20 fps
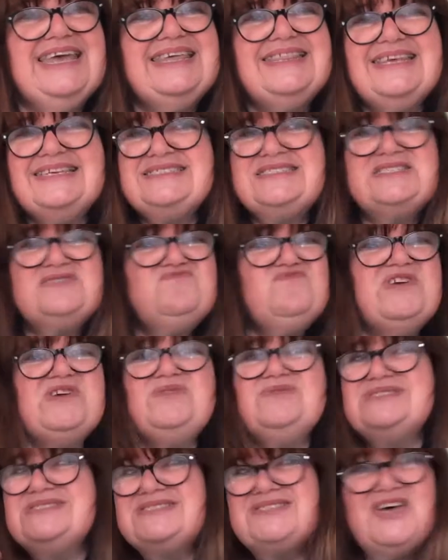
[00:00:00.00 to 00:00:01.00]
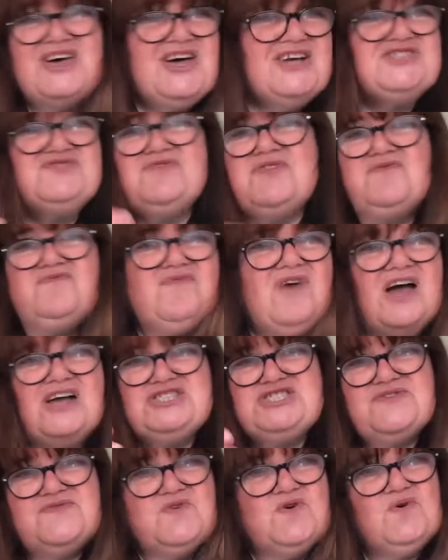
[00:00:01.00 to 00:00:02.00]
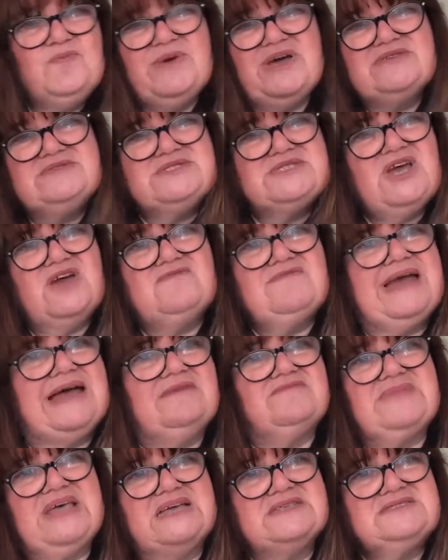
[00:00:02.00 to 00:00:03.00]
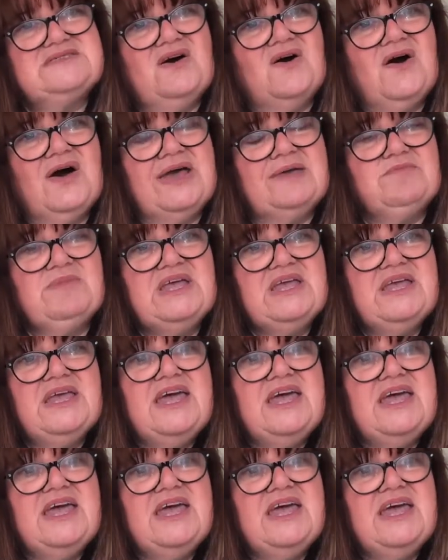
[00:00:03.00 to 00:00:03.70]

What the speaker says: There's this real surge, a real rush of hormones around that time.